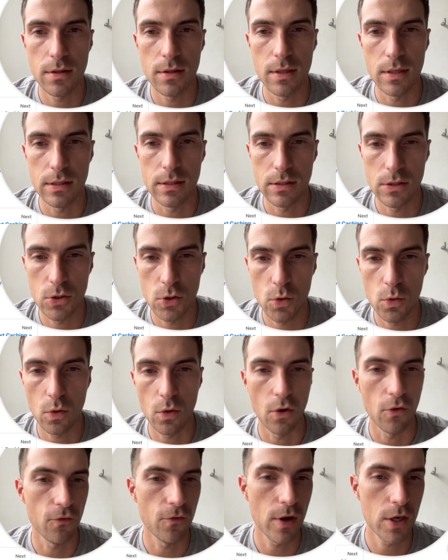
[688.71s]
this tool
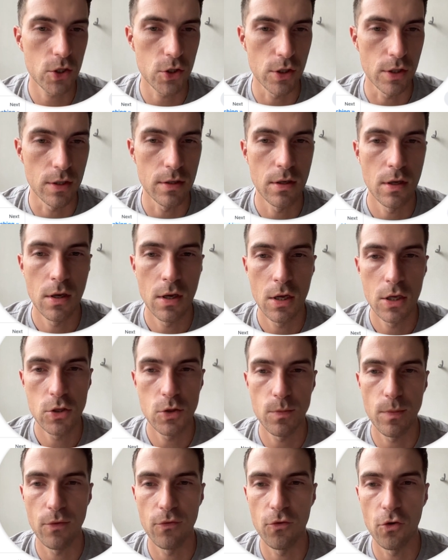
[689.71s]
or function to
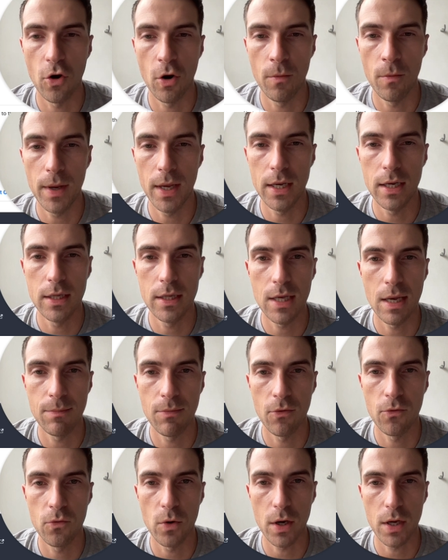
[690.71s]
perform any type
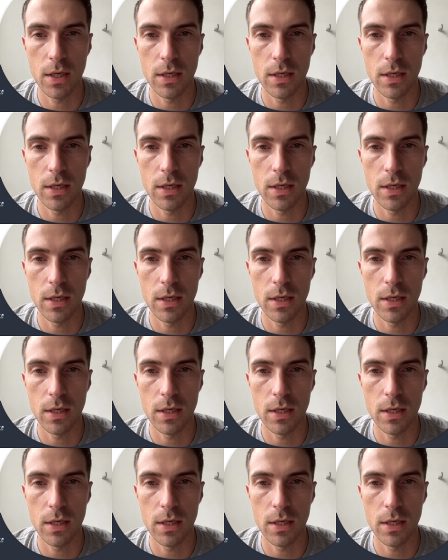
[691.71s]
of work.